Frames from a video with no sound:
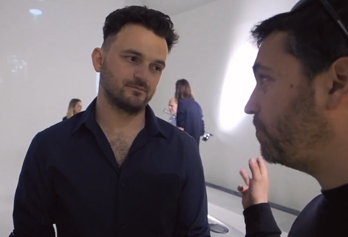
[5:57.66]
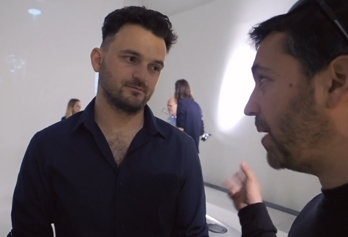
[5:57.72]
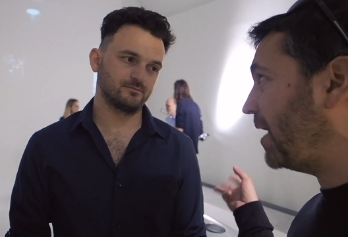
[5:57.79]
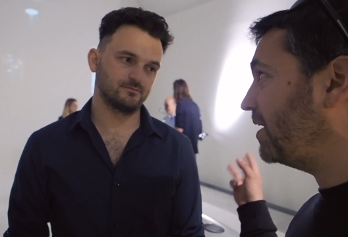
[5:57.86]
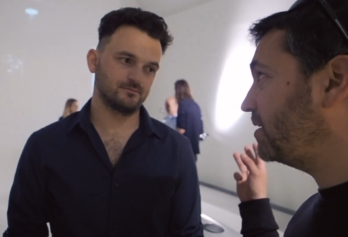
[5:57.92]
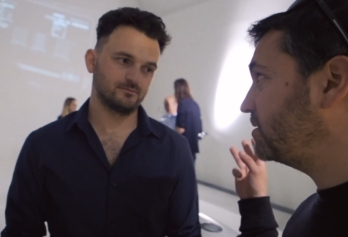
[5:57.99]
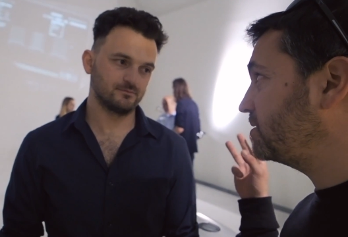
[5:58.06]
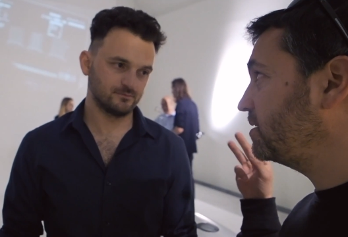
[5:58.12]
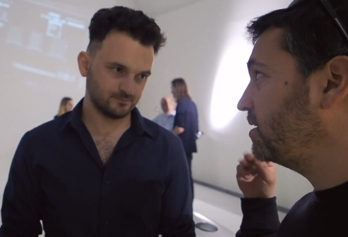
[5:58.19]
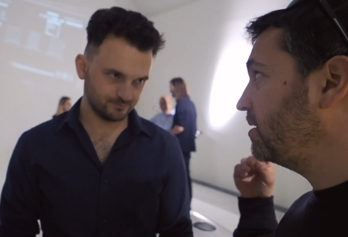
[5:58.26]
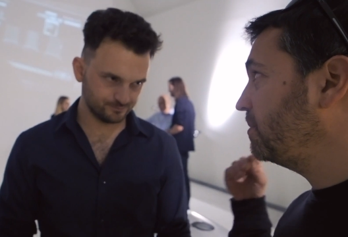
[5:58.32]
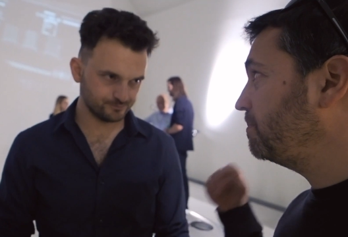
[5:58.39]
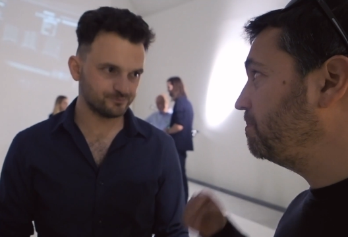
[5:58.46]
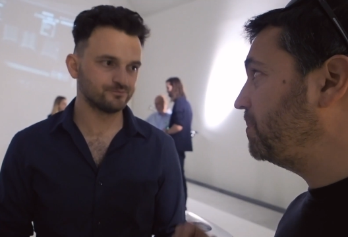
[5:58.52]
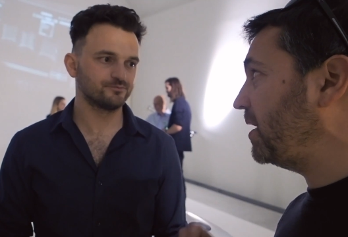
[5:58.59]
Speaker 1: bikes
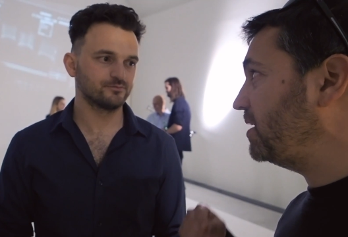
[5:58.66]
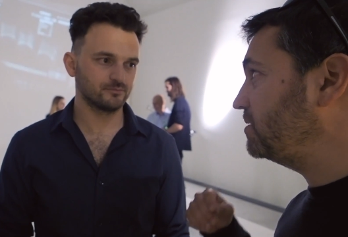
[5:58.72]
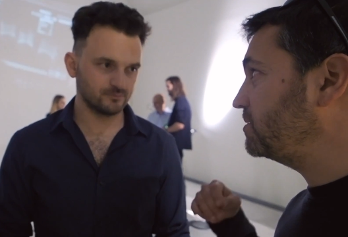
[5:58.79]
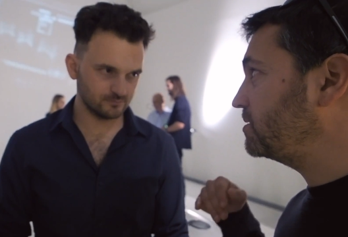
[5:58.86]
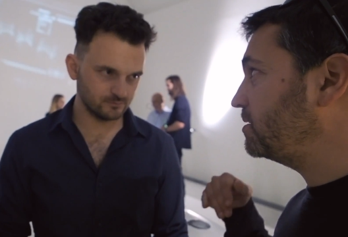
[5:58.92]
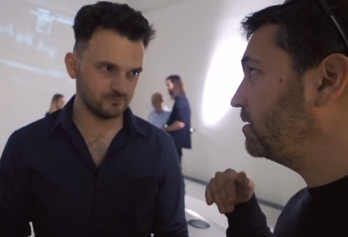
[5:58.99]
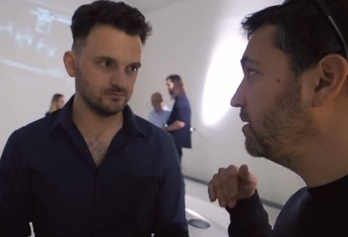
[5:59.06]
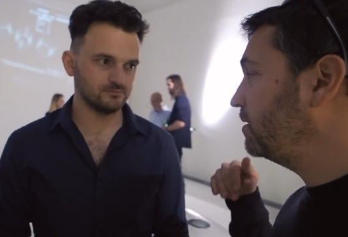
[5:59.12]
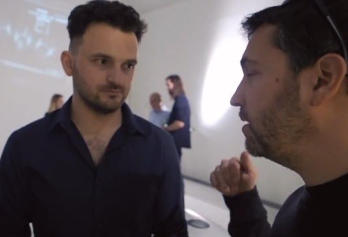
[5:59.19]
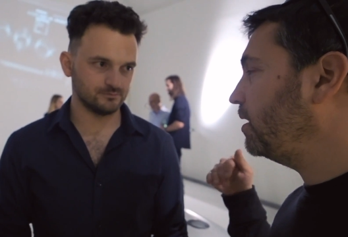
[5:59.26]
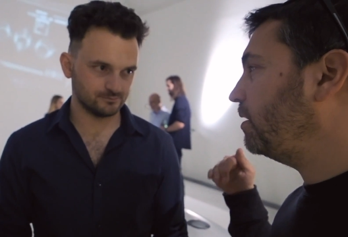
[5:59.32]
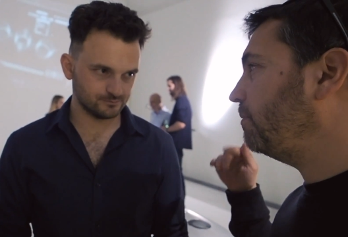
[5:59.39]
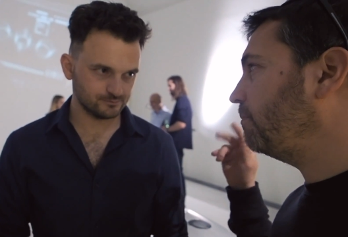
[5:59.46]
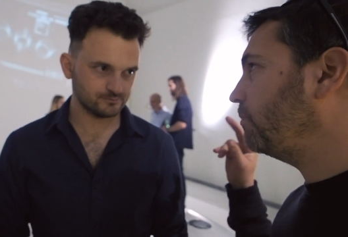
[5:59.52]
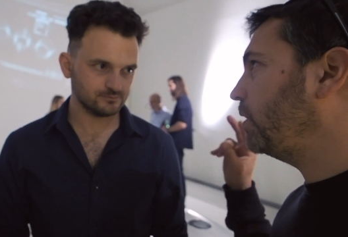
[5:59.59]
based,
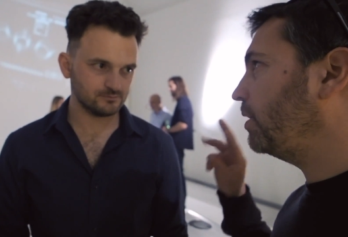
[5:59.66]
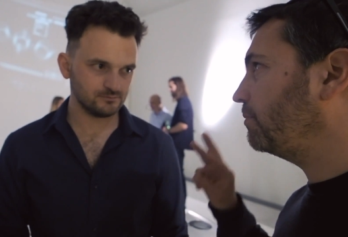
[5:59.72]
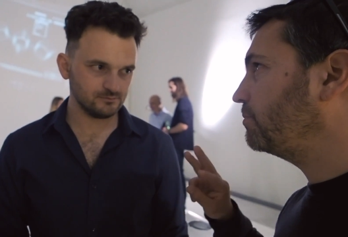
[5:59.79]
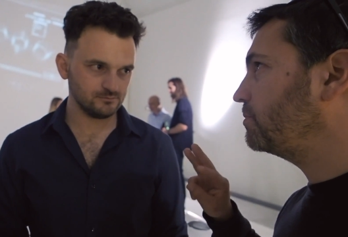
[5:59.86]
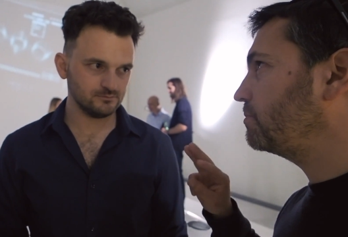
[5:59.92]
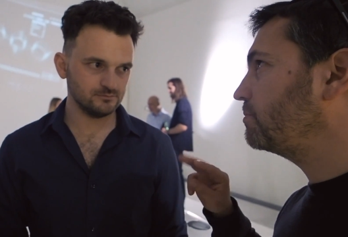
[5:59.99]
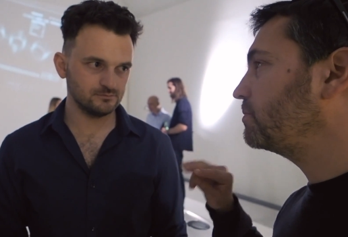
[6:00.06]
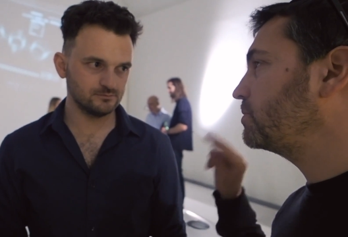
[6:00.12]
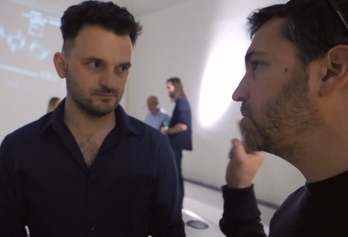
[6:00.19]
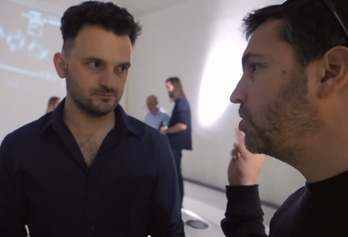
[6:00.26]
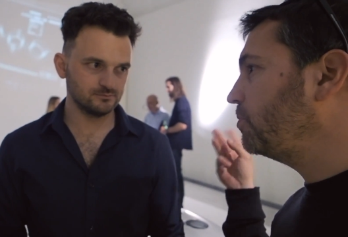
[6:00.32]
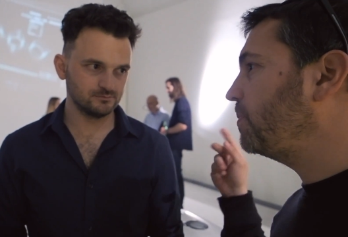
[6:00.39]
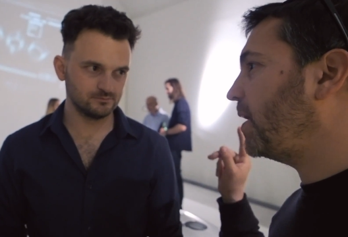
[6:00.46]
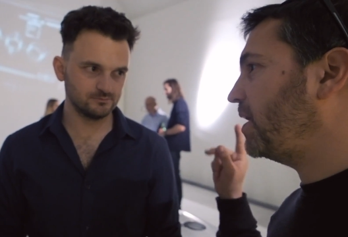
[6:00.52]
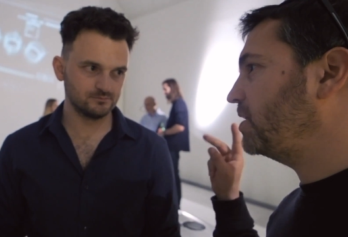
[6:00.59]
well,
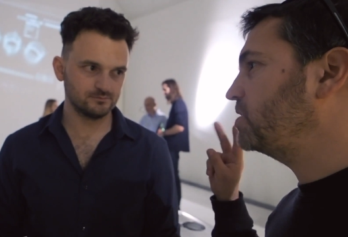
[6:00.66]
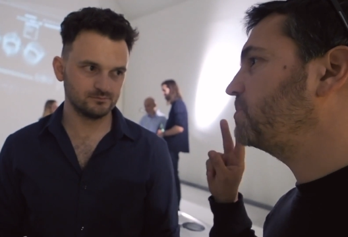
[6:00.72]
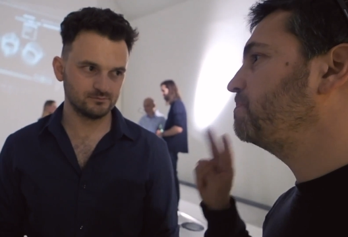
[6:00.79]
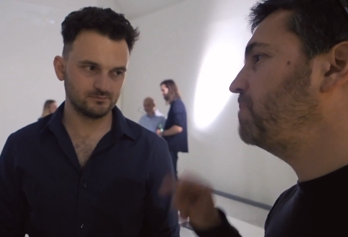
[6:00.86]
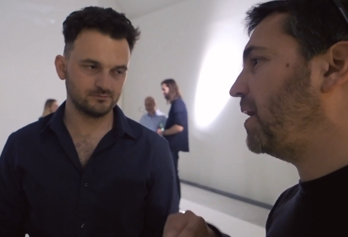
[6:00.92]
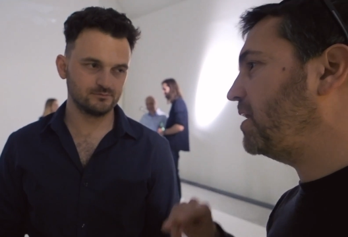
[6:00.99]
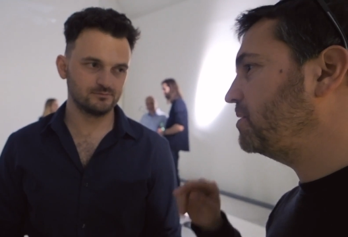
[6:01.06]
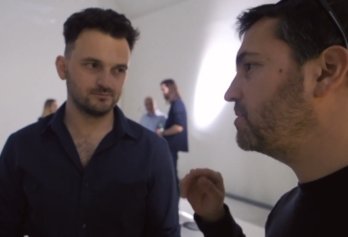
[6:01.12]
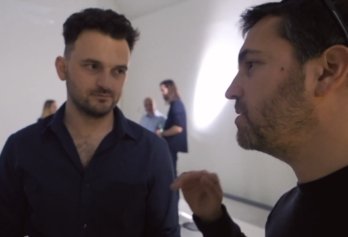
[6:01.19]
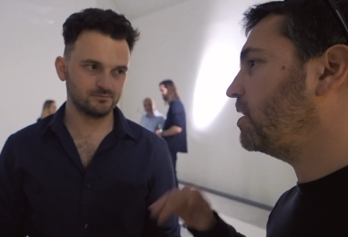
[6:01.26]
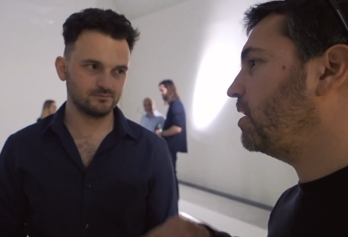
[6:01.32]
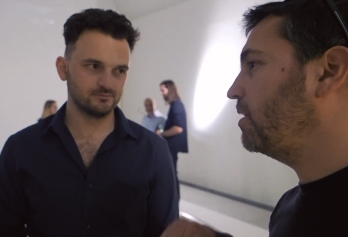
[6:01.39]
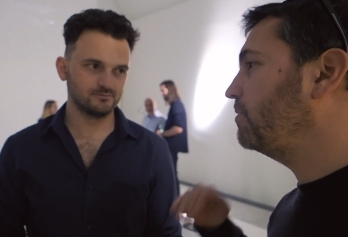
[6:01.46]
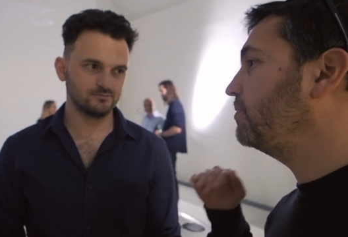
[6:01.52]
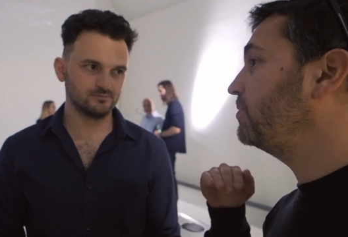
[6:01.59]
two bikes based
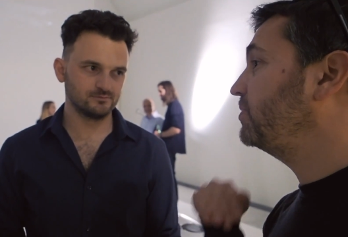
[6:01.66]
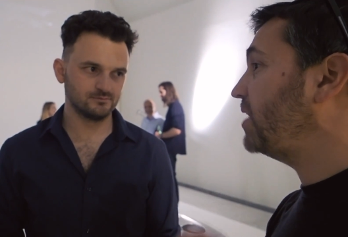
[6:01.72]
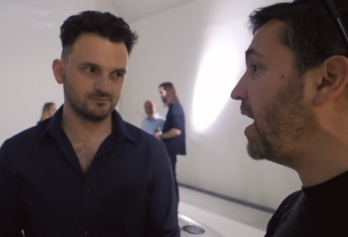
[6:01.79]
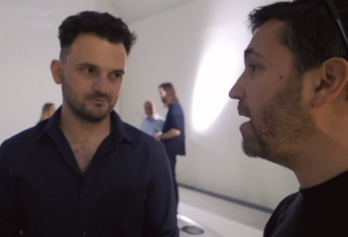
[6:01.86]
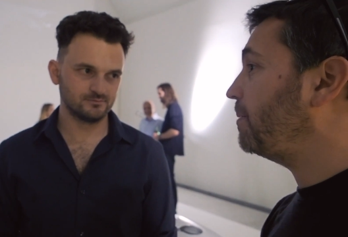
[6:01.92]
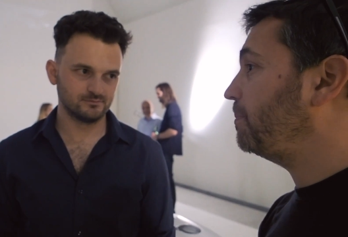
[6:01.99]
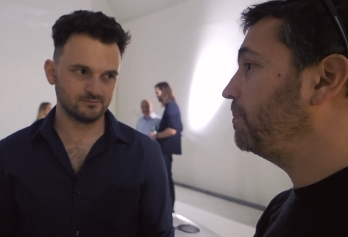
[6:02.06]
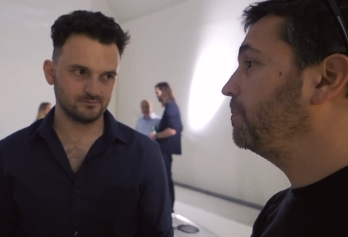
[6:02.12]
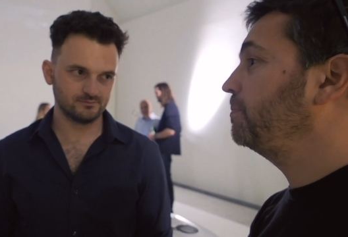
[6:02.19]
on that